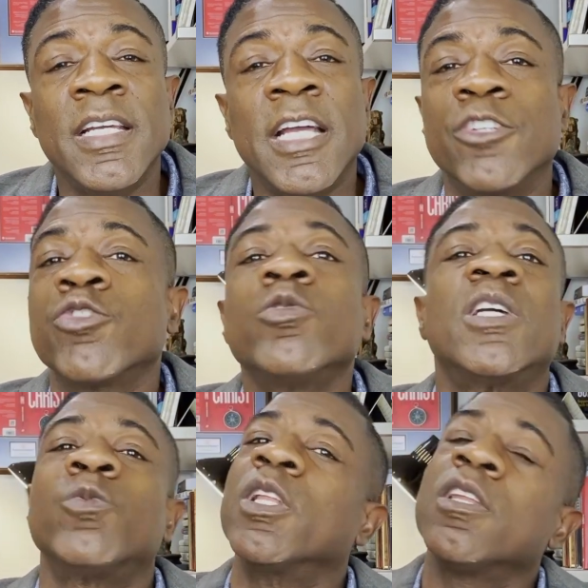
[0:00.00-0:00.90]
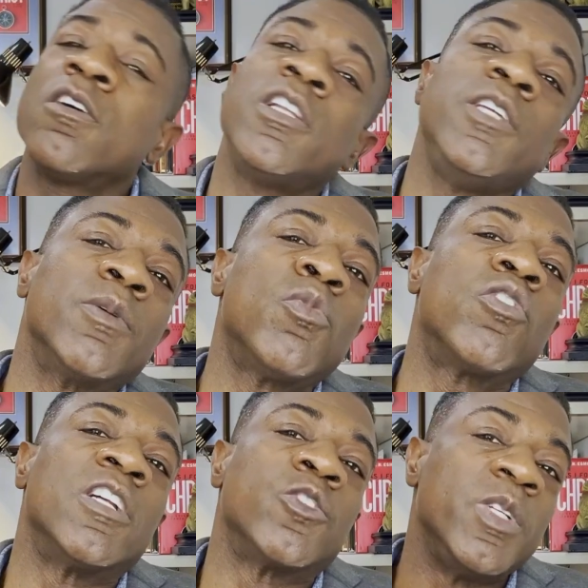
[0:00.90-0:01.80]
and truth that we'll learn even
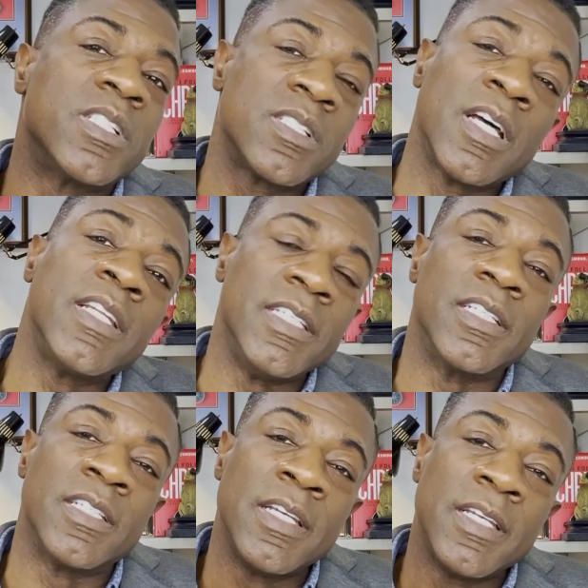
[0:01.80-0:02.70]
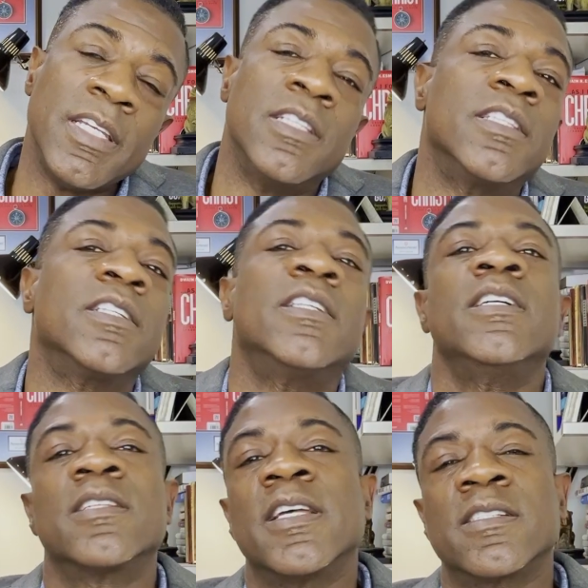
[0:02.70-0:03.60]
more as we study it in
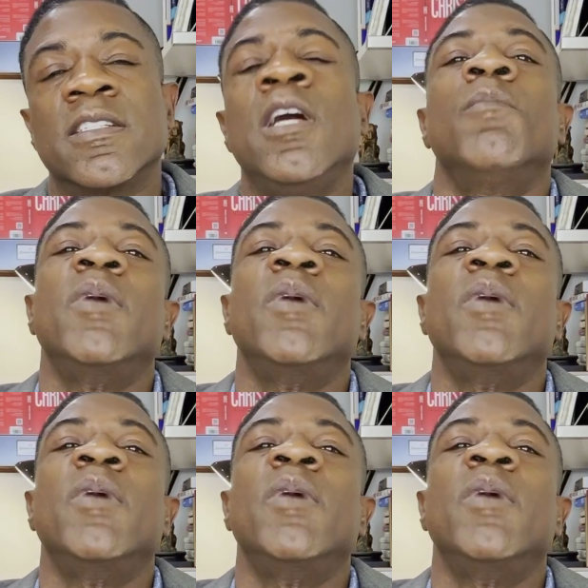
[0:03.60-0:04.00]
today's lesson.